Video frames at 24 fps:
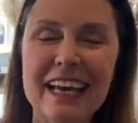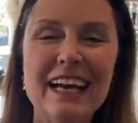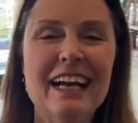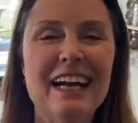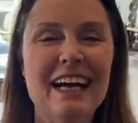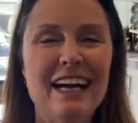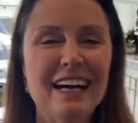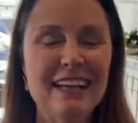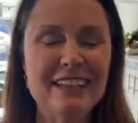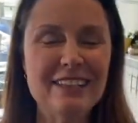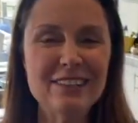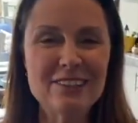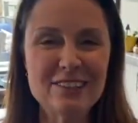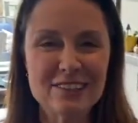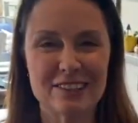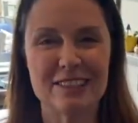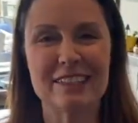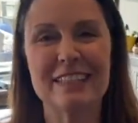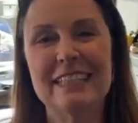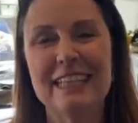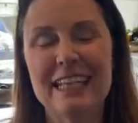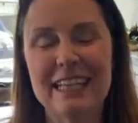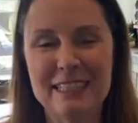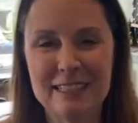I
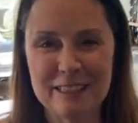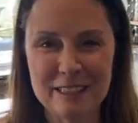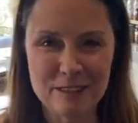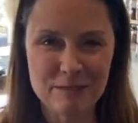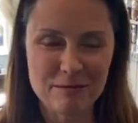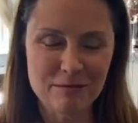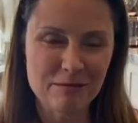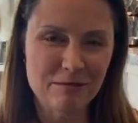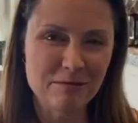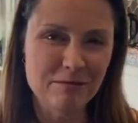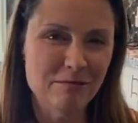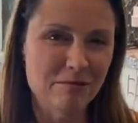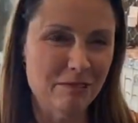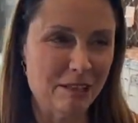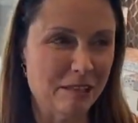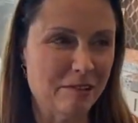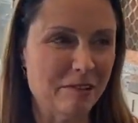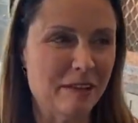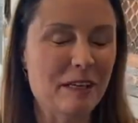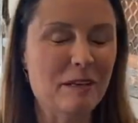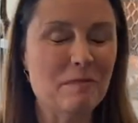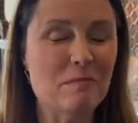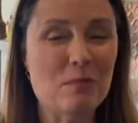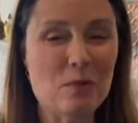usually end up
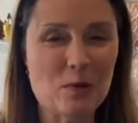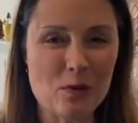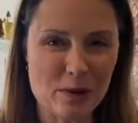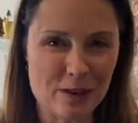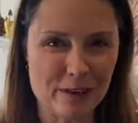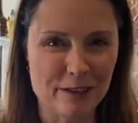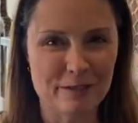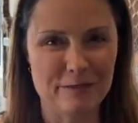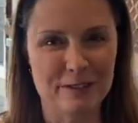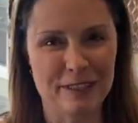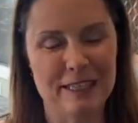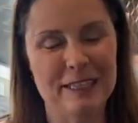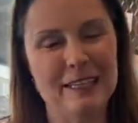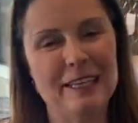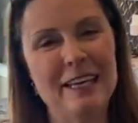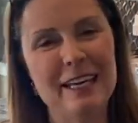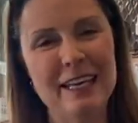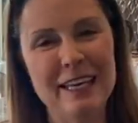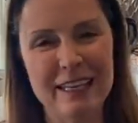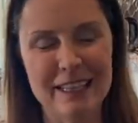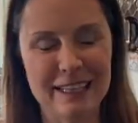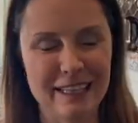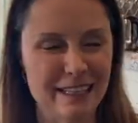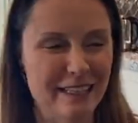wearing more of it
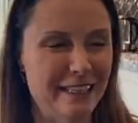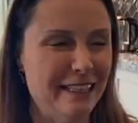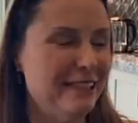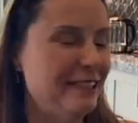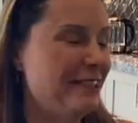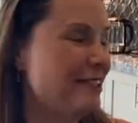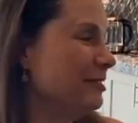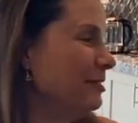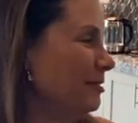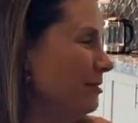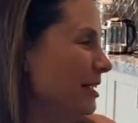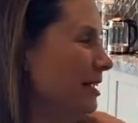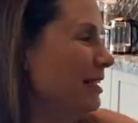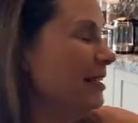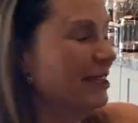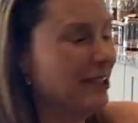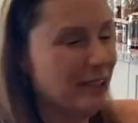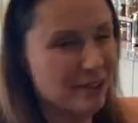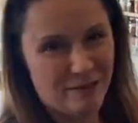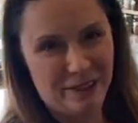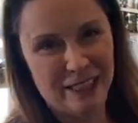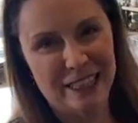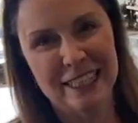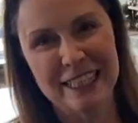than I do
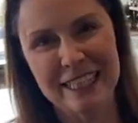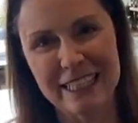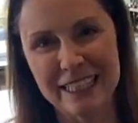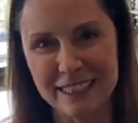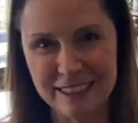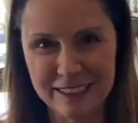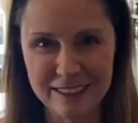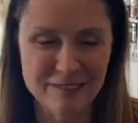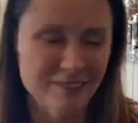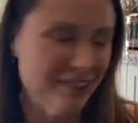incubating it.